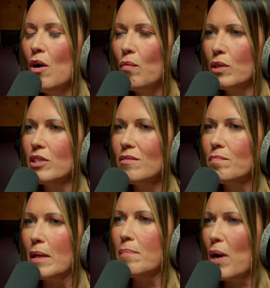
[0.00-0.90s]

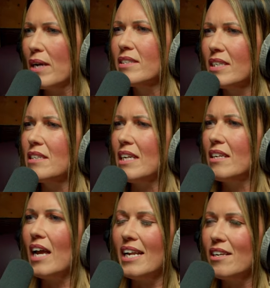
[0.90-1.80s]
would be branded
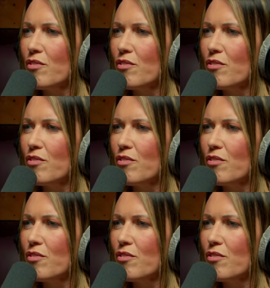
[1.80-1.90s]
in